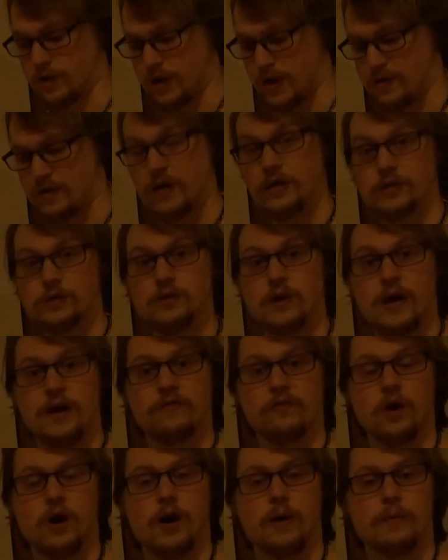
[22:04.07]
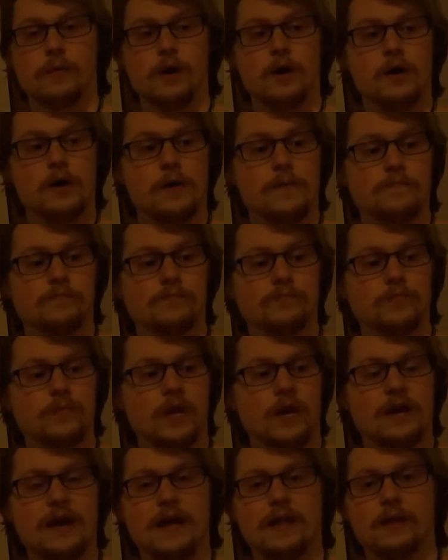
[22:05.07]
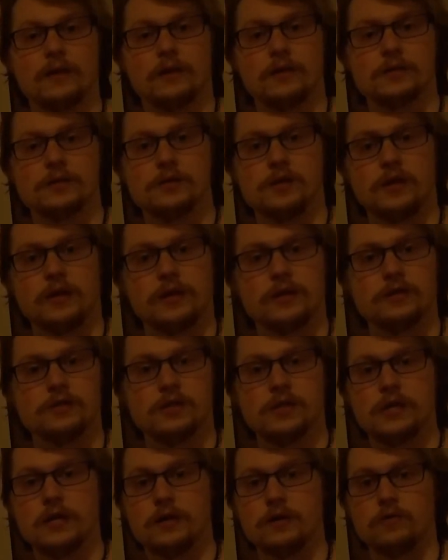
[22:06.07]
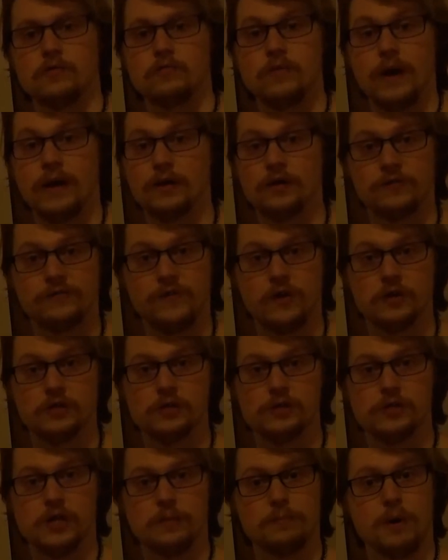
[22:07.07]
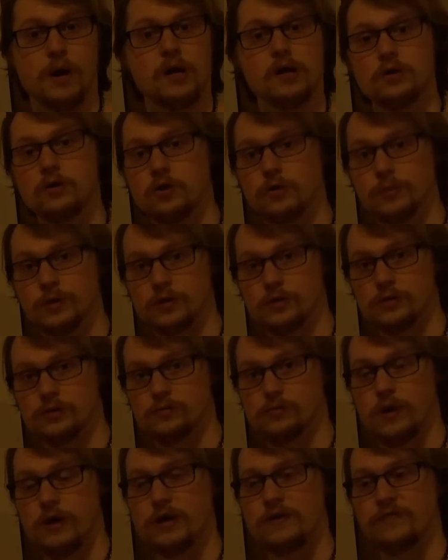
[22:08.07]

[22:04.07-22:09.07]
And they do have analogous things in regular functions like polynomials, right?